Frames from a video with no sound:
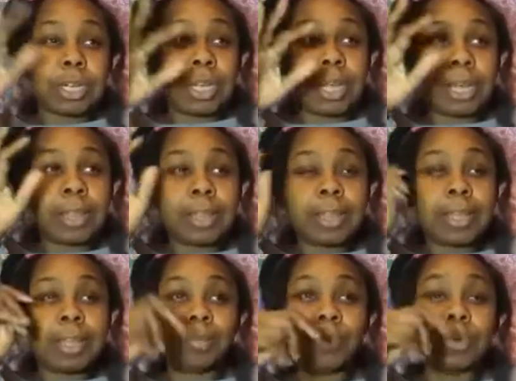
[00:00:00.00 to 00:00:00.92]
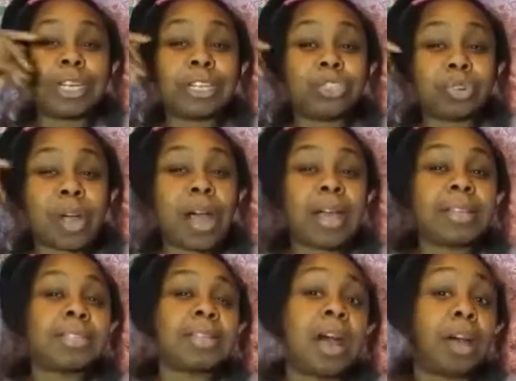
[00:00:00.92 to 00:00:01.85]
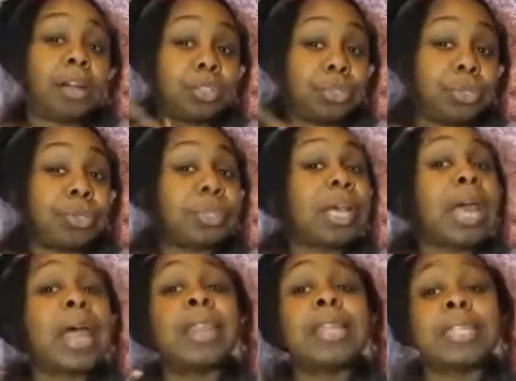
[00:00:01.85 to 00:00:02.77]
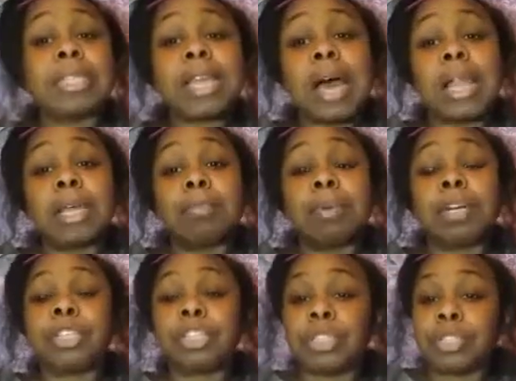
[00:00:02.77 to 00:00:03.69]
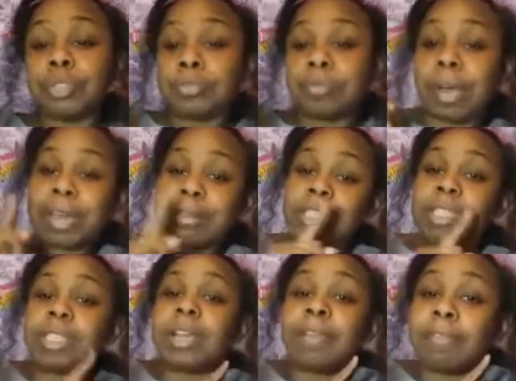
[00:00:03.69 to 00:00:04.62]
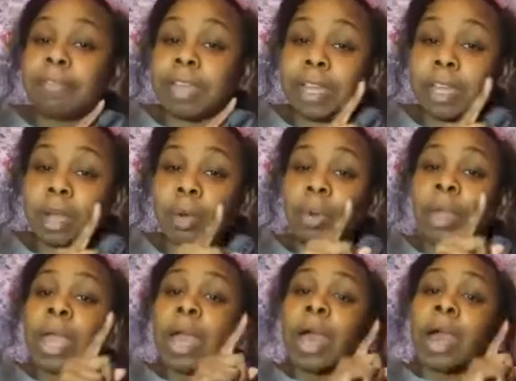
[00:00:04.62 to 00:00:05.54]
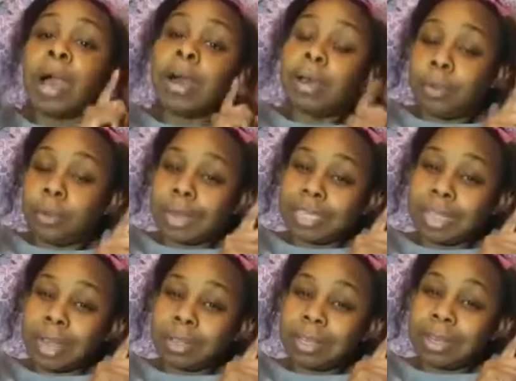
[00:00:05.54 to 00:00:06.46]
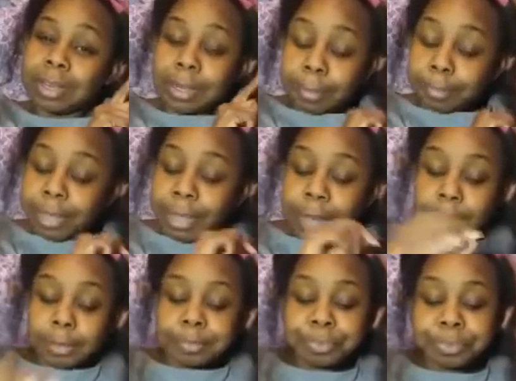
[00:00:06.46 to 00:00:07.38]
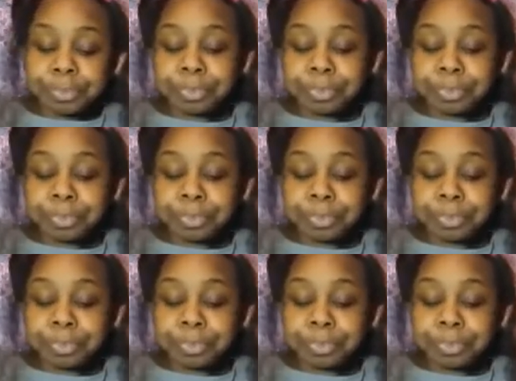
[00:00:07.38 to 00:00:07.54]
And then when it dries, I'll use the styling brush. You might have seen that video. Otherwise, I'll link it up there.